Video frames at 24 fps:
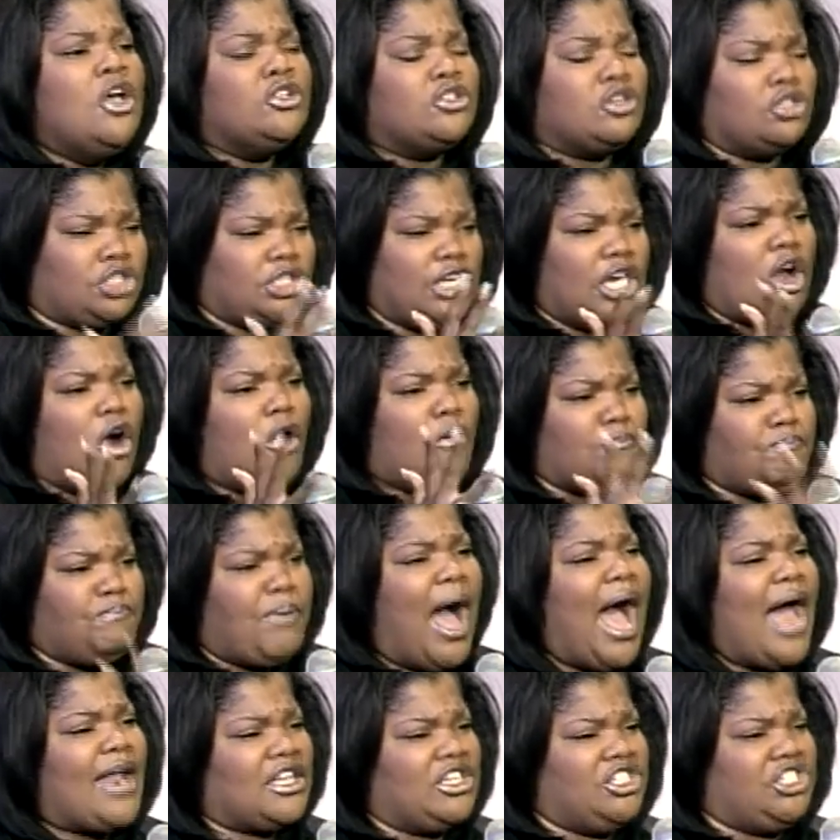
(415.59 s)
So she gonna
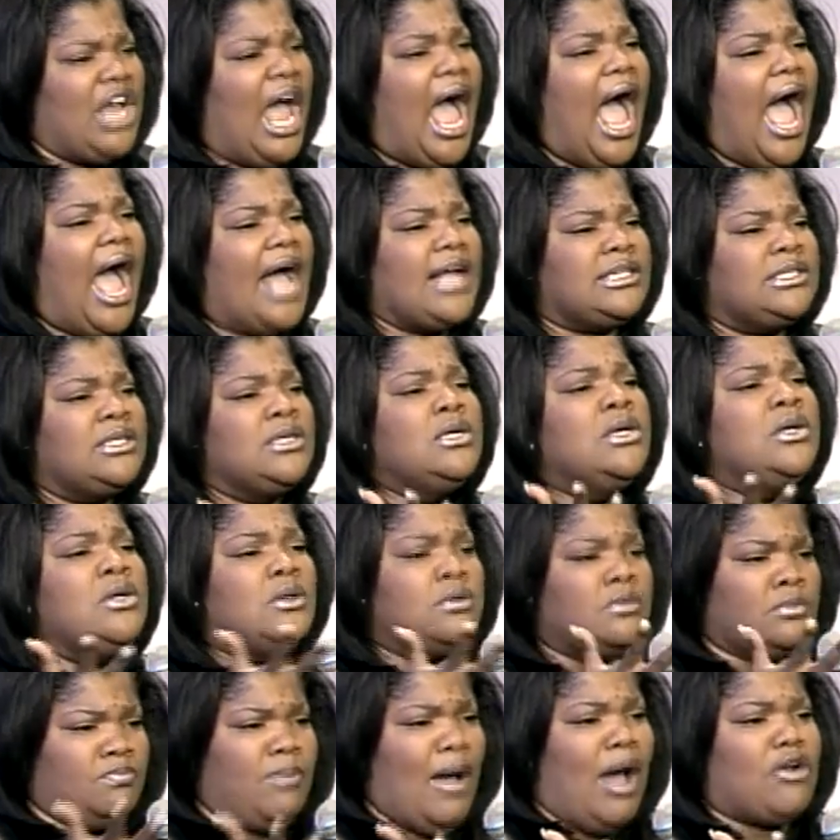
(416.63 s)
apologize
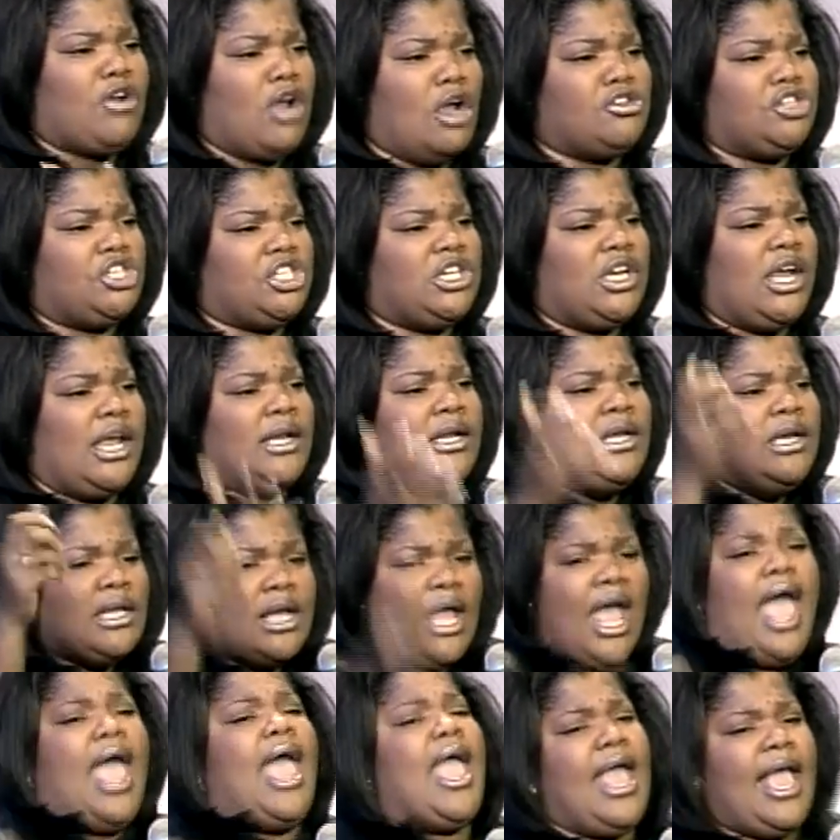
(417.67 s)
about her shit.
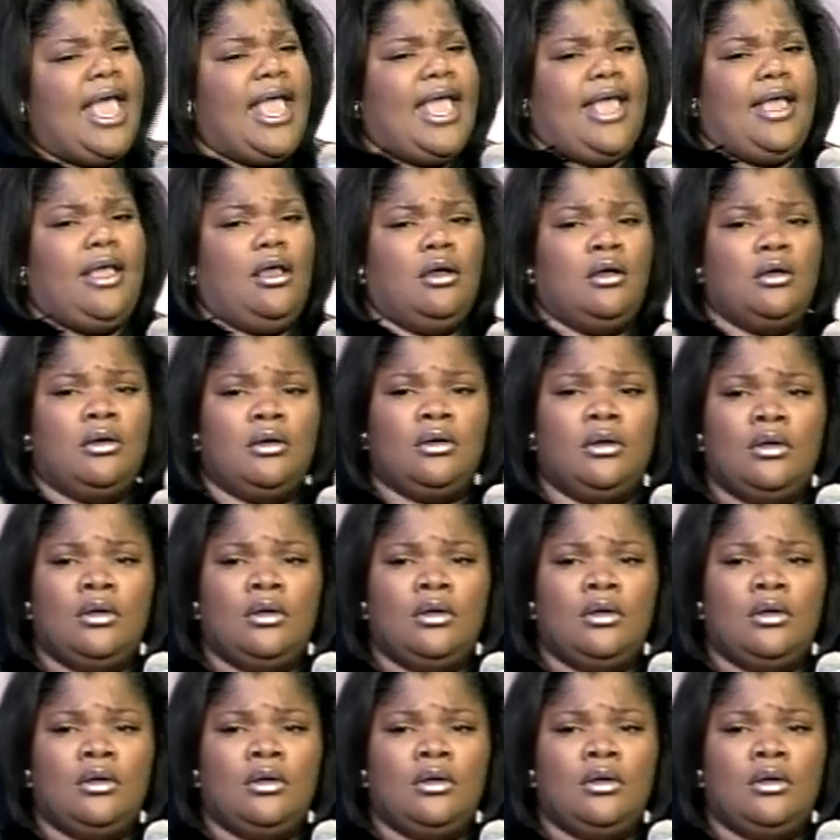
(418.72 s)
Hey.